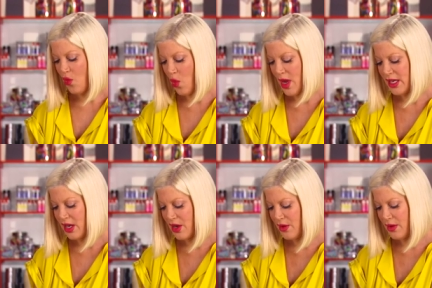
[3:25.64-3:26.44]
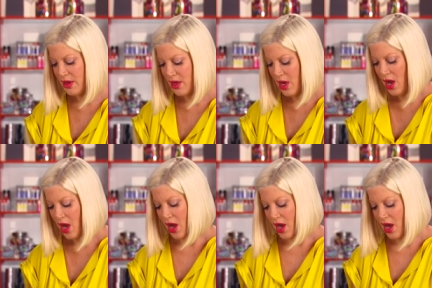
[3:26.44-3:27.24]
one coat
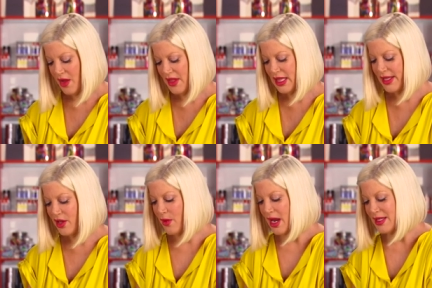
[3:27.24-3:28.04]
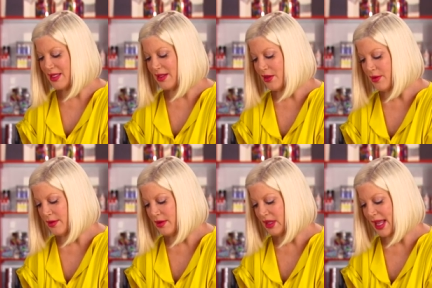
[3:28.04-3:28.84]
on the clear rhinestone,
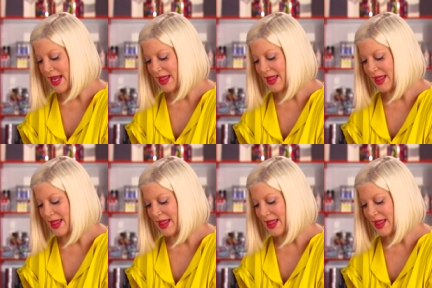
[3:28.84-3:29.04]
like